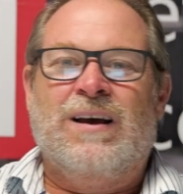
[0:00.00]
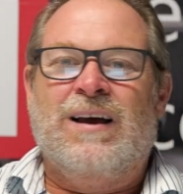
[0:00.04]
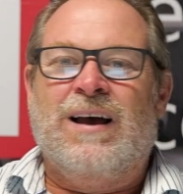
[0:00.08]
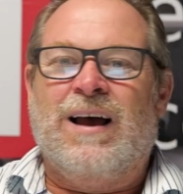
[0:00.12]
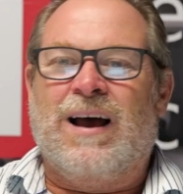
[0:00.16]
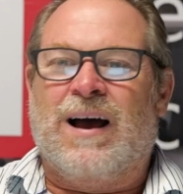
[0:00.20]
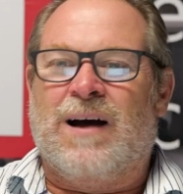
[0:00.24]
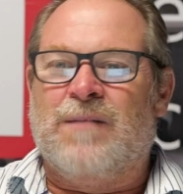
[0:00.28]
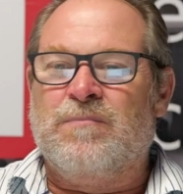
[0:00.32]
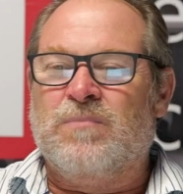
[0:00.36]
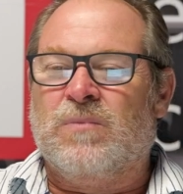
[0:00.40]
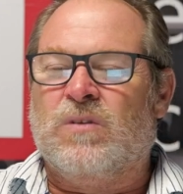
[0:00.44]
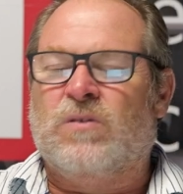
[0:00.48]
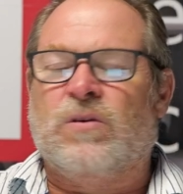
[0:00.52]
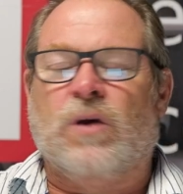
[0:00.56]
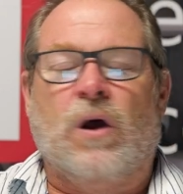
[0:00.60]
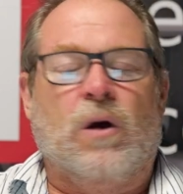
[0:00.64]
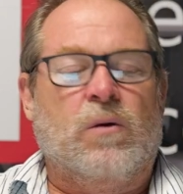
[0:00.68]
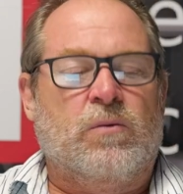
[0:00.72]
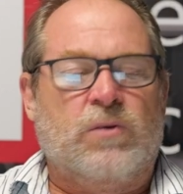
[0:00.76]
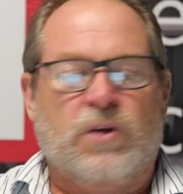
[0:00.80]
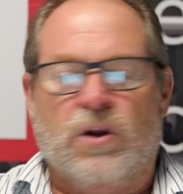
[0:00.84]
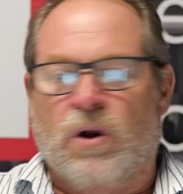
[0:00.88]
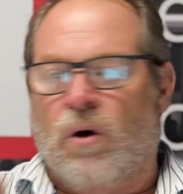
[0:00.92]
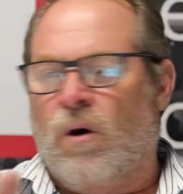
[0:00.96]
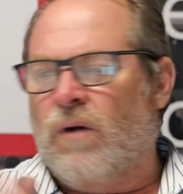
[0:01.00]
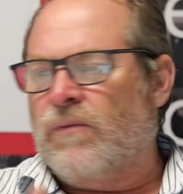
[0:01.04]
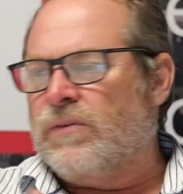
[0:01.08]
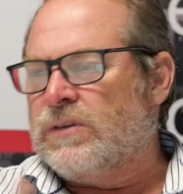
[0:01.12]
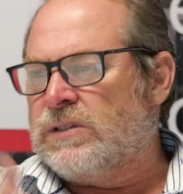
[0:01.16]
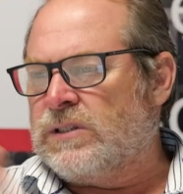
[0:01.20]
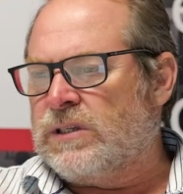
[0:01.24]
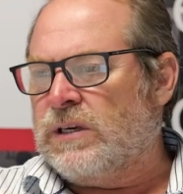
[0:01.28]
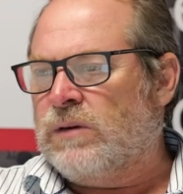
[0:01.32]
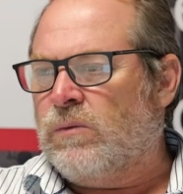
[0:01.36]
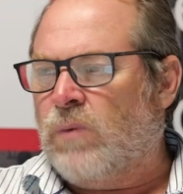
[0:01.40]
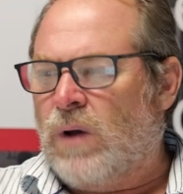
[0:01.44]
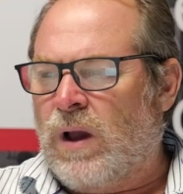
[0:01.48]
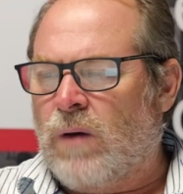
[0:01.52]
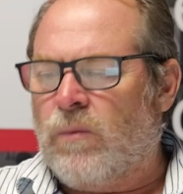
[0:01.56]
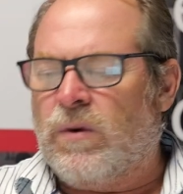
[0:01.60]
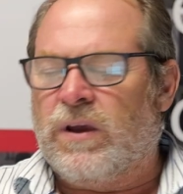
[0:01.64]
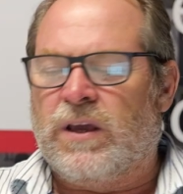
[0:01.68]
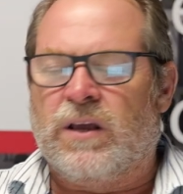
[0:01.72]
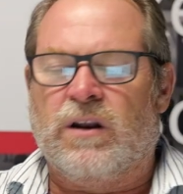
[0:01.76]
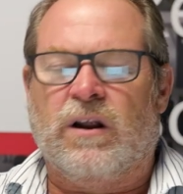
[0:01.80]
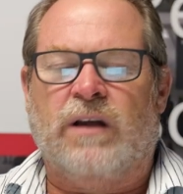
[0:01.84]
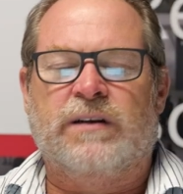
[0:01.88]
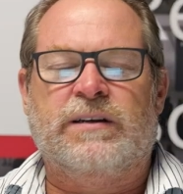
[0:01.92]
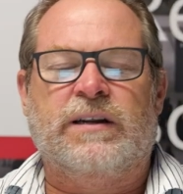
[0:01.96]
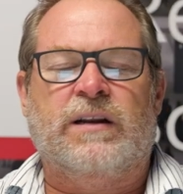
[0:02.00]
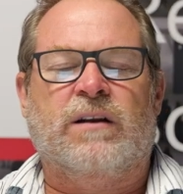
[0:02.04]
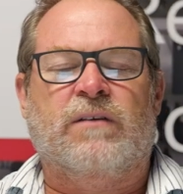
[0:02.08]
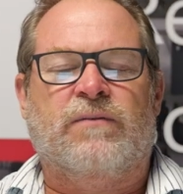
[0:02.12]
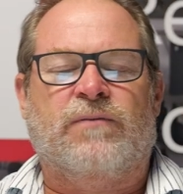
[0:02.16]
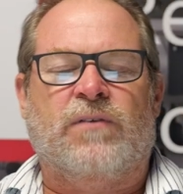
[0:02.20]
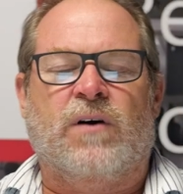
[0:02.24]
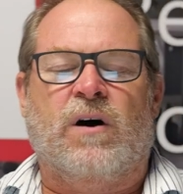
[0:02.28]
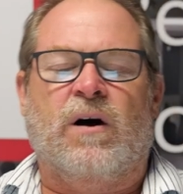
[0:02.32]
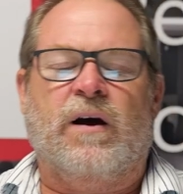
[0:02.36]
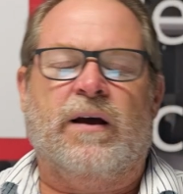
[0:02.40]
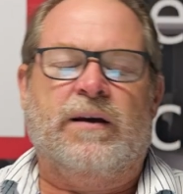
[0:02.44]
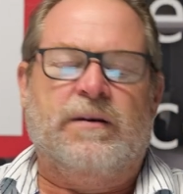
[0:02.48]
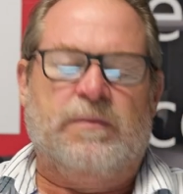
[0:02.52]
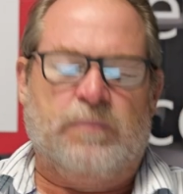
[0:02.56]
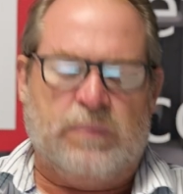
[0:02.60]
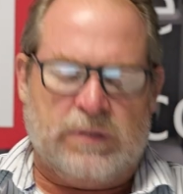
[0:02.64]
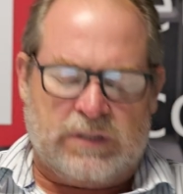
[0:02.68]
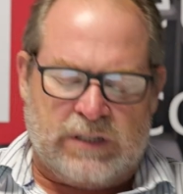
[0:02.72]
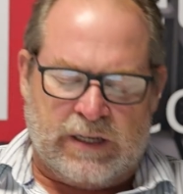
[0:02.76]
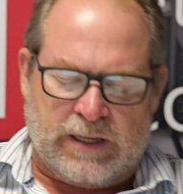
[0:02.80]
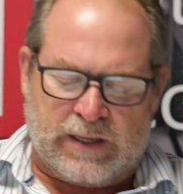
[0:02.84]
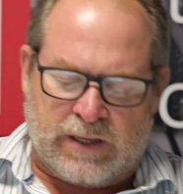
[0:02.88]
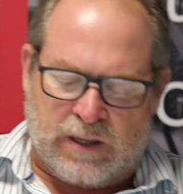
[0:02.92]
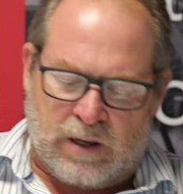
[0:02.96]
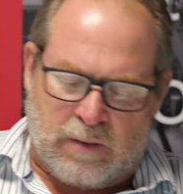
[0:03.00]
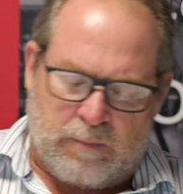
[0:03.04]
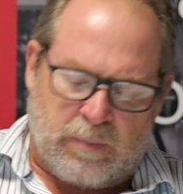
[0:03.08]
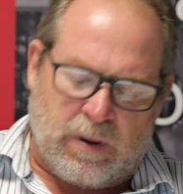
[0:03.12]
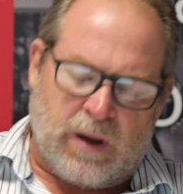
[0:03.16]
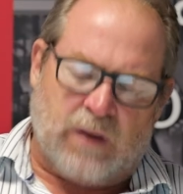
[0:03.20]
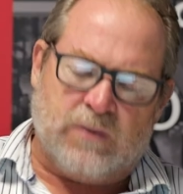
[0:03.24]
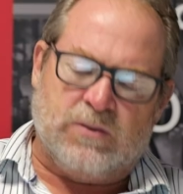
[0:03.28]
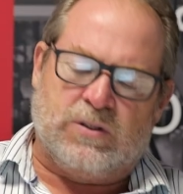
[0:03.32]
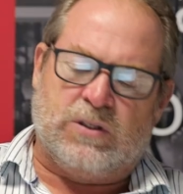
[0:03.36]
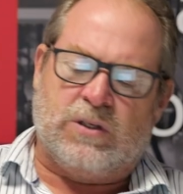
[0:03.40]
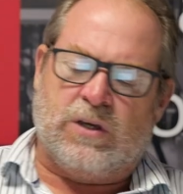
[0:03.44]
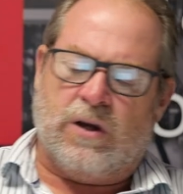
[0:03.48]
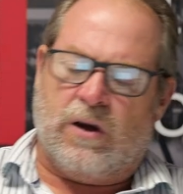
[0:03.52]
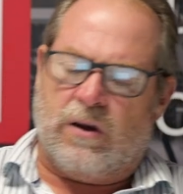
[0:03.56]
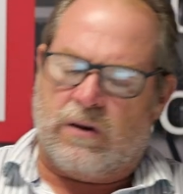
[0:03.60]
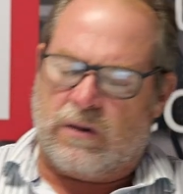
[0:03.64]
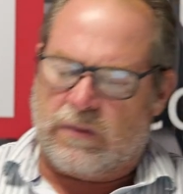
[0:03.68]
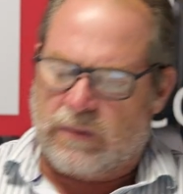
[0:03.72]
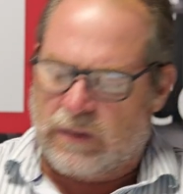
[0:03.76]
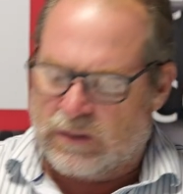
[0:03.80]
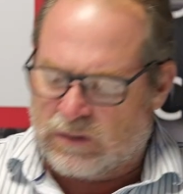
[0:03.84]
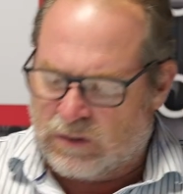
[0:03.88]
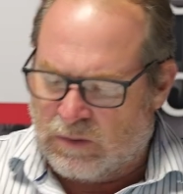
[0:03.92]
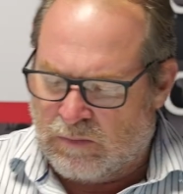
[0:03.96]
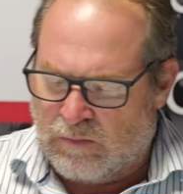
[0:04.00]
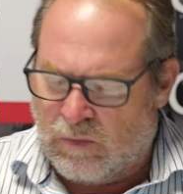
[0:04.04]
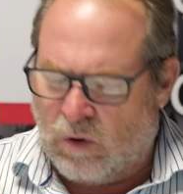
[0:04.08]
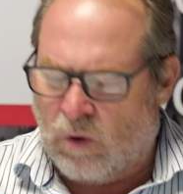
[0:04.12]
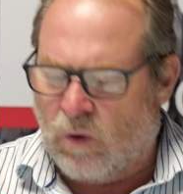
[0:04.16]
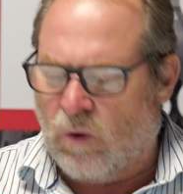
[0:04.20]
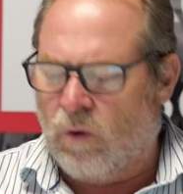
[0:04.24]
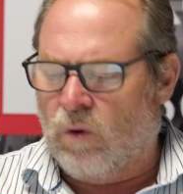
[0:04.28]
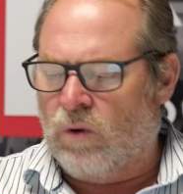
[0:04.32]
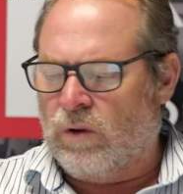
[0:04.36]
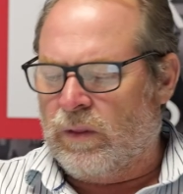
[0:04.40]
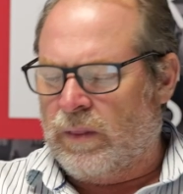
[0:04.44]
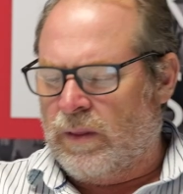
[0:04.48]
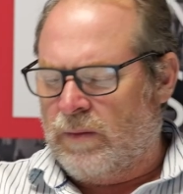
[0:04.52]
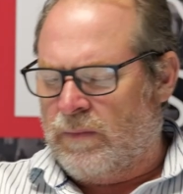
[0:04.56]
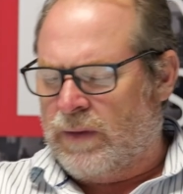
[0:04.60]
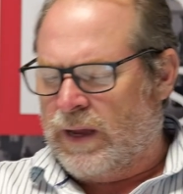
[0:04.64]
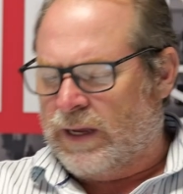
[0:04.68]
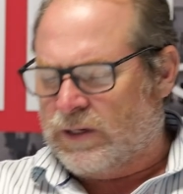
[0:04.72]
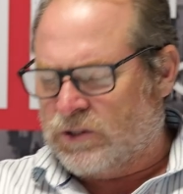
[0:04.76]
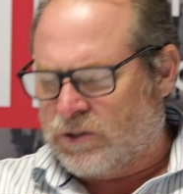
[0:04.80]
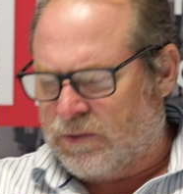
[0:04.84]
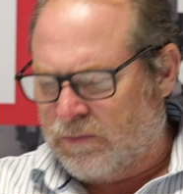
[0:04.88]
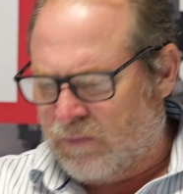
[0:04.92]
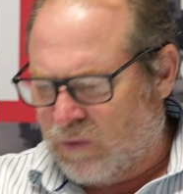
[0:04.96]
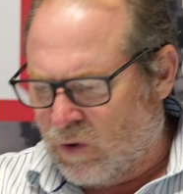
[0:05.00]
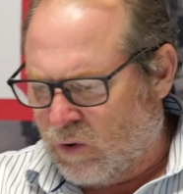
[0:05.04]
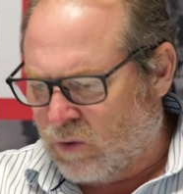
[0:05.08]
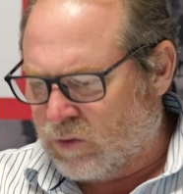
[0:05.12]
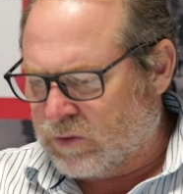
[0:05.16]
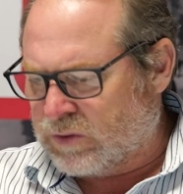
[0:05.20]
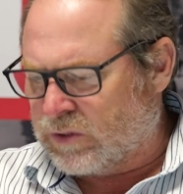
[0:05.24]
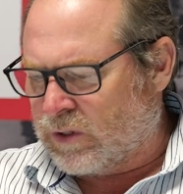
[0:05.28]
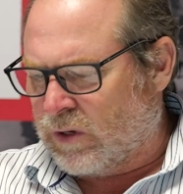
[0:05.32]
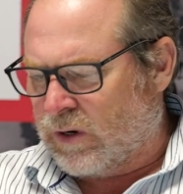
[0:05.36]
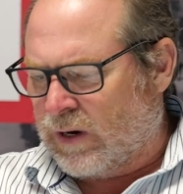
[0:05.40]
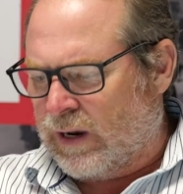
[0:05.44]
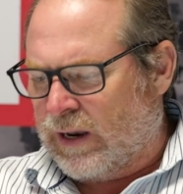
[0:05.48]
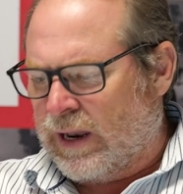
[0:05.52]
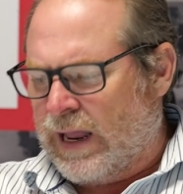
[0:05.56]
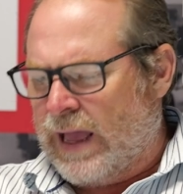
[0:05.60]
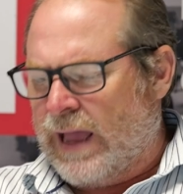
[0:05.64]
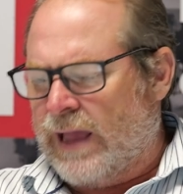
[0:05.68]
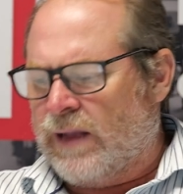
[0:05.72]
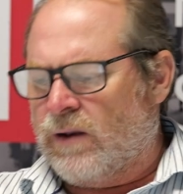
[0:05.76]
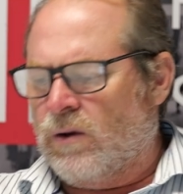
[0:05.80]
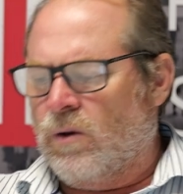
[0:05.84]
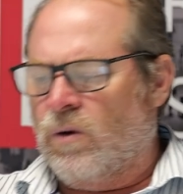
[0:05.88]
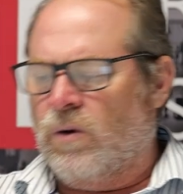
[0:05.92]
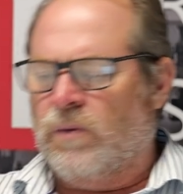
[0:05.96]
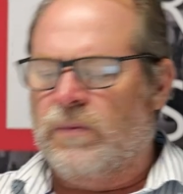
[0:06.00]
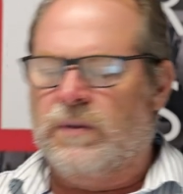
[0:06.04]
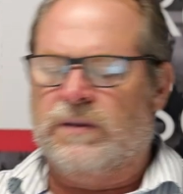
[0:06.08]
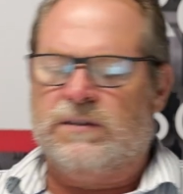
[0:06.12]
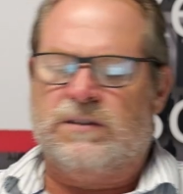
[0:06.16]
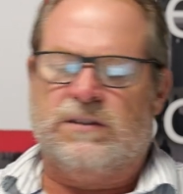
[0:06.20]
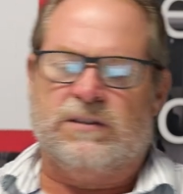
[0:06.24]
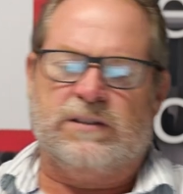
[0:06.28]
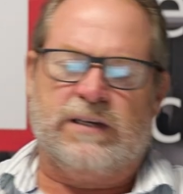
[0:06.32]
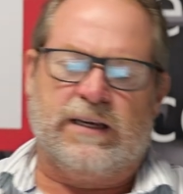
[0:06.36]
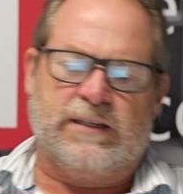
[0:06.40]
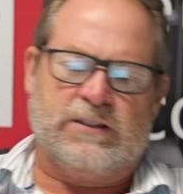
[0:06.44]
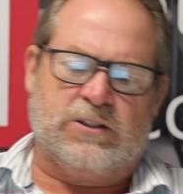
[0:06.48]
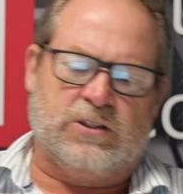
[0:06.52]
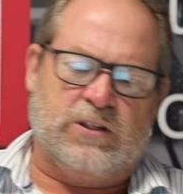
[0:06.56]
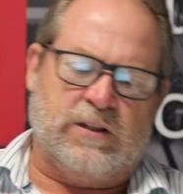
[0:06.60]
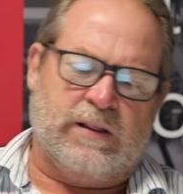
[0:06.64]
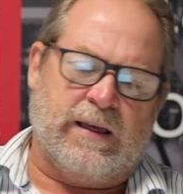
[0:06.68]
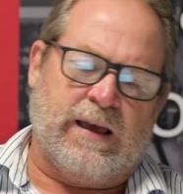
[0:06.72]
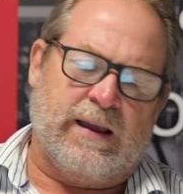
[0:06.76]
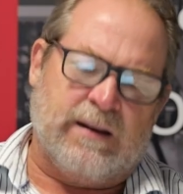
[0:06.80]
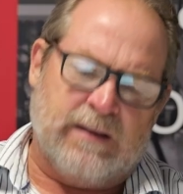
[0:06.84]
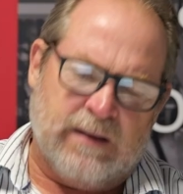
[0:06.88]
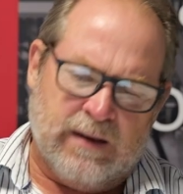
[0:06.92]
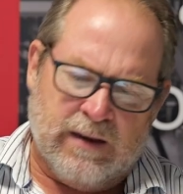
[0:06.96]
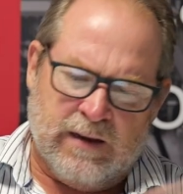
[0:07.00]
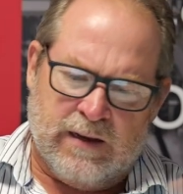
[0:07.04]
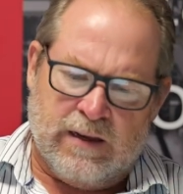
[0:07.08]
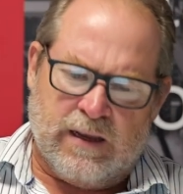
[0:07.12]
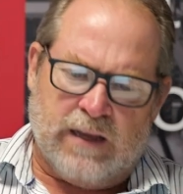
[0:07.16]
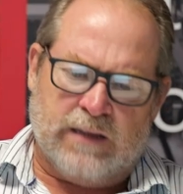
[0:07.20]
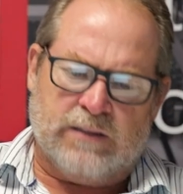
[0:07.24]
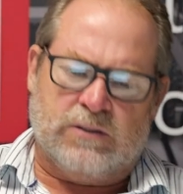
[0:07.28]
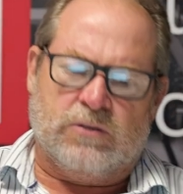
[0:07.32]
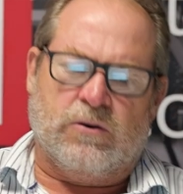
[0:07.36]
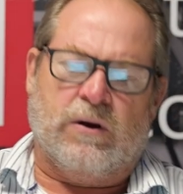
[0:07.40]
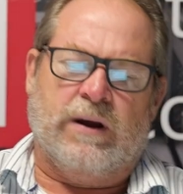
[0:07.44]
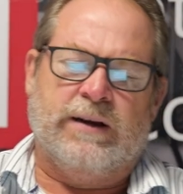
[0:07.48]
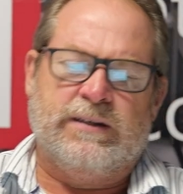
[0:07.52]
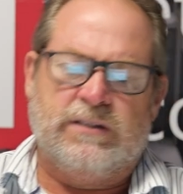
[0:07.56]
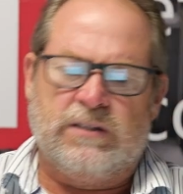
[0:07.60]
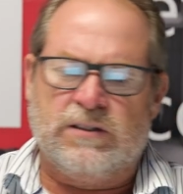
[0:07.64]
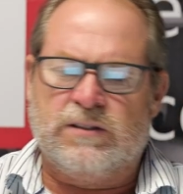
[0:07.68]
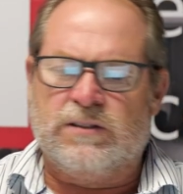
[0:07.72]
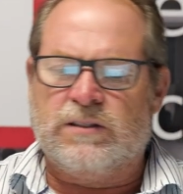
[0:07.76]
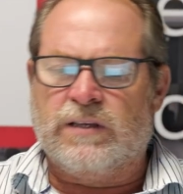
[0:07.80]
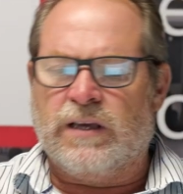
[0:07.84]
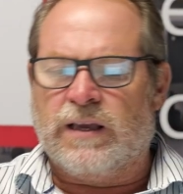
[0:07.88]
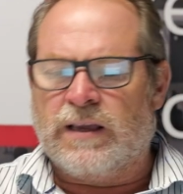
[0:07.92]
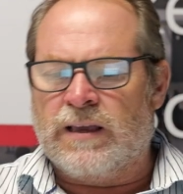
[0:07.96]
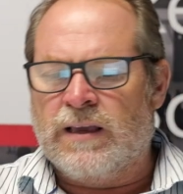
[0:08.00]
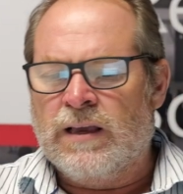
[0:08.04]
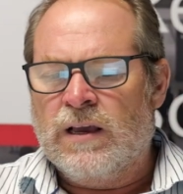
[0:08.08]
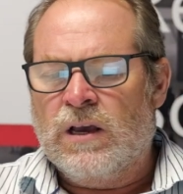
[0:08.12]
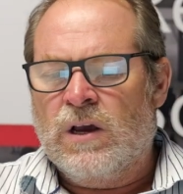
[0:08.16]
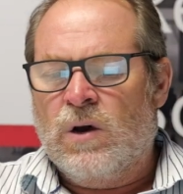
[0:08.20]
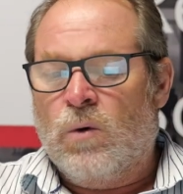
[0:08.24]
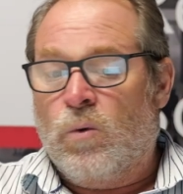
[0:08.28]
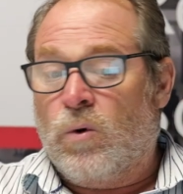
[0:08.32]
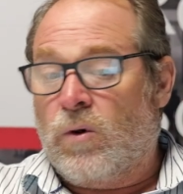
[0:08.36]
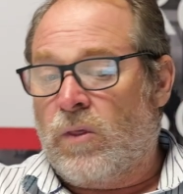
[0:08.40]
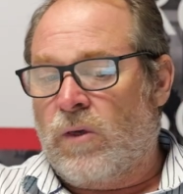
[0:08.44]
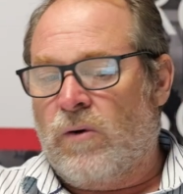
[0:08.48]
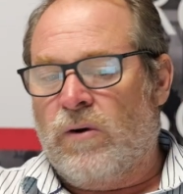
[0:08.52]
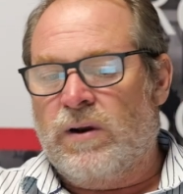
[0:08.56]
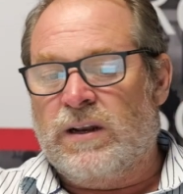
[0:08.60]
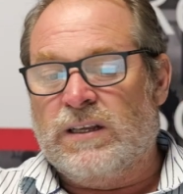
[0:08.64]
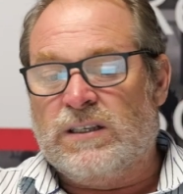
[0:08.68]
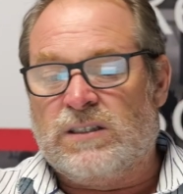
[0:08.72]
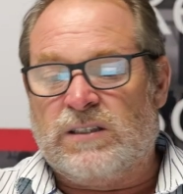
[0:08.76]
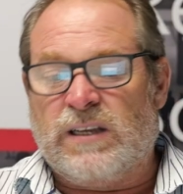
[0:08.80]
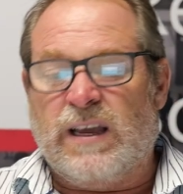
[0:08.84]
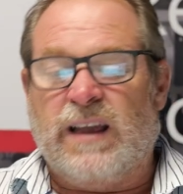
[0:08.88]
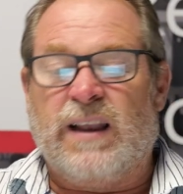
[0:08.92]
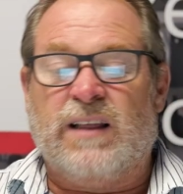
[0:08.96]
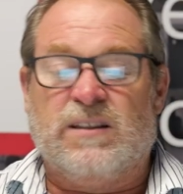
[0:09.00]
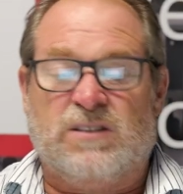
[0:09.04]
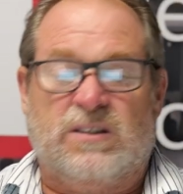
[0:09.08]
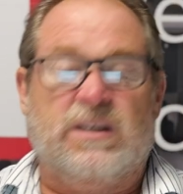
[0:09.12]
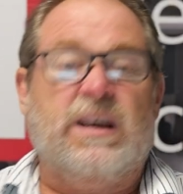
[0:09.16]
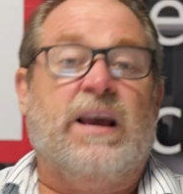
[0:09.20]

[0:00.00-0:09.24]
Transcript: Obviously where we can identify a particular postcode and there's a mall and the major mall's got a landlord that's attached to that, it's great to see. Were there any standouts?